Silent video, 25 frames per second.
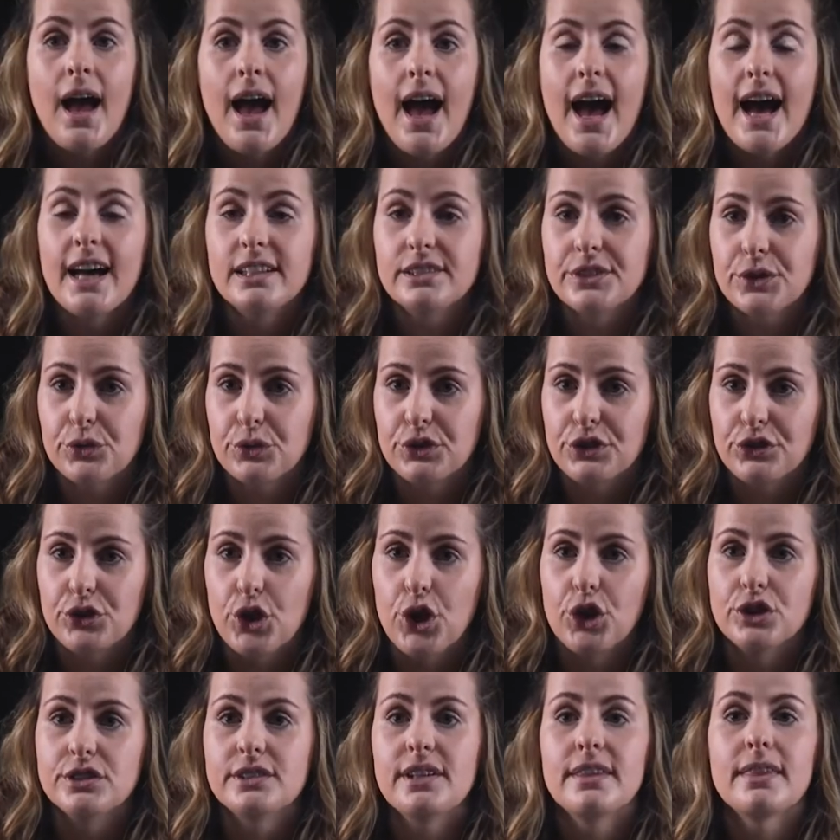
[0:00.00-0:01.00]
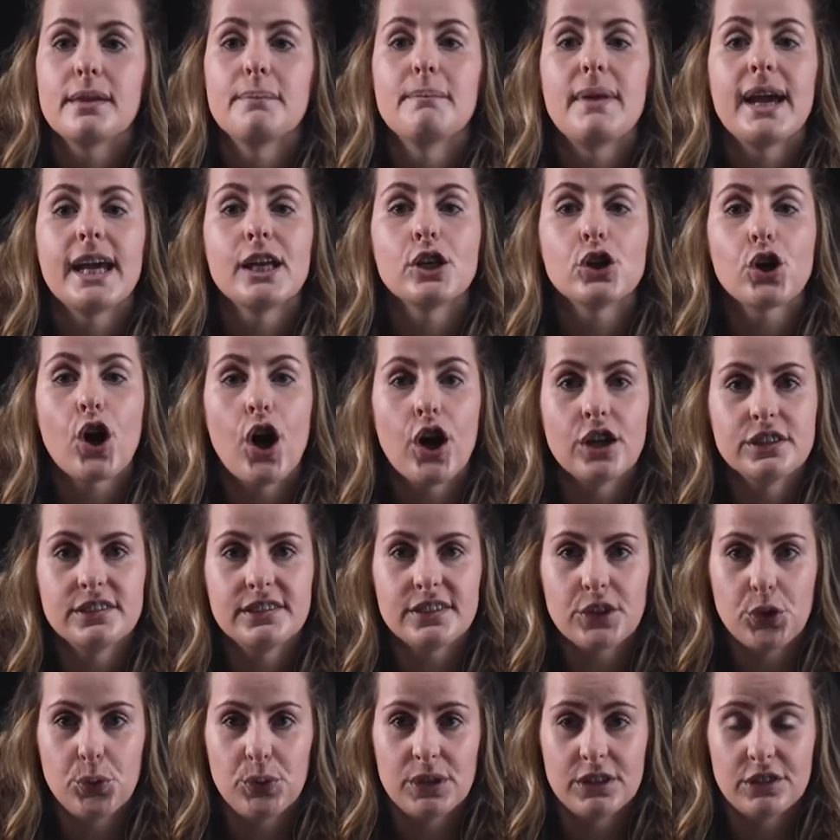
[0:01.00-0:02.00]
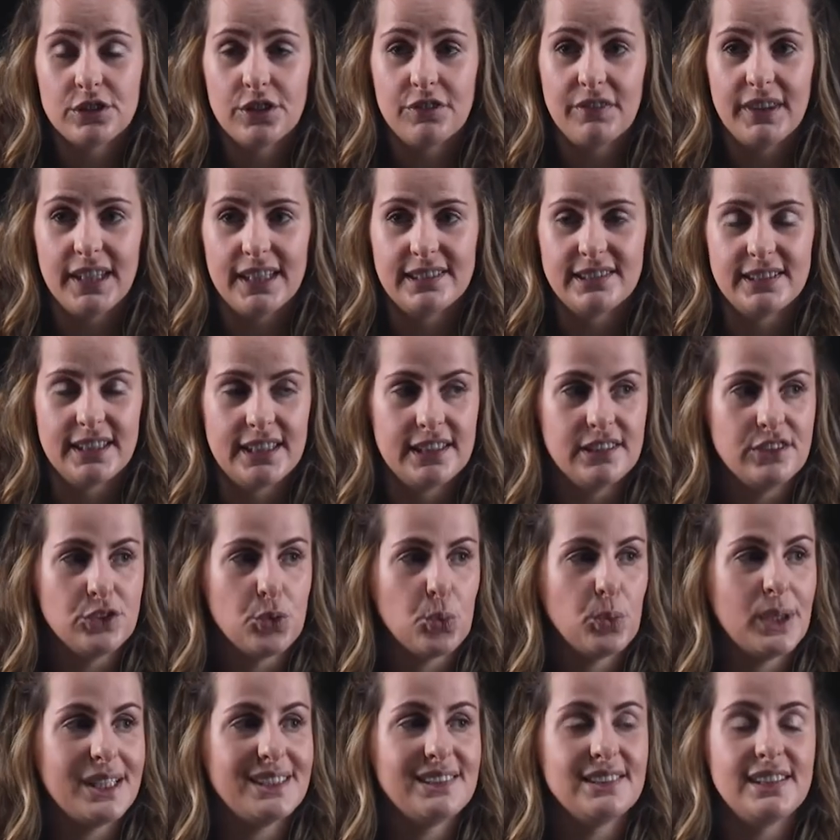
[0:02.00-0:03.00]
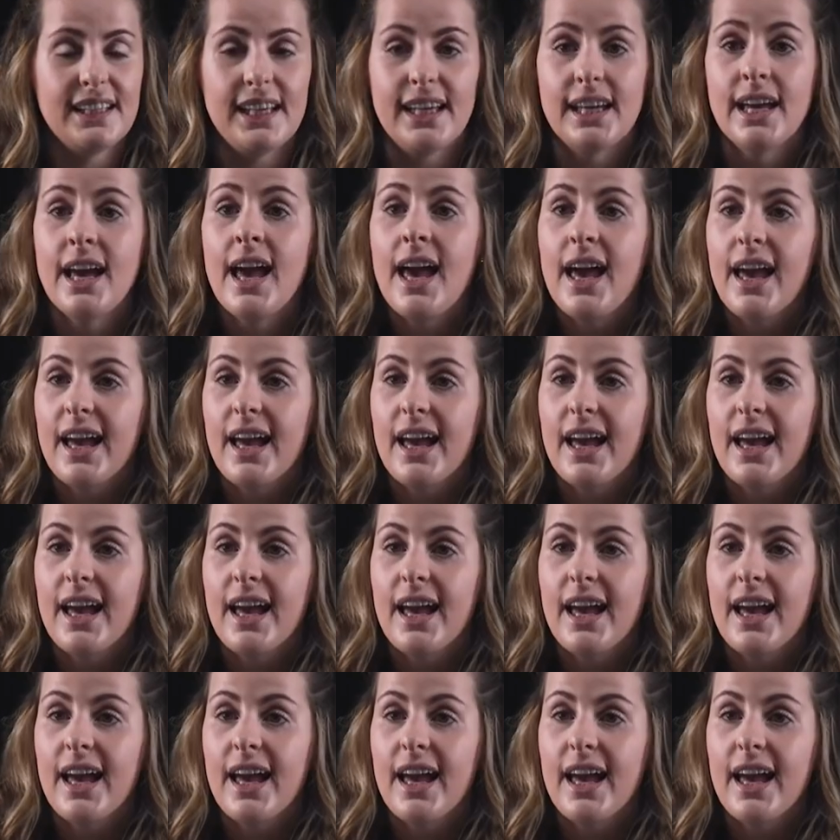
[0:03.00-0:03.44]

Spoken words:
As a result, the main consequence of this is we see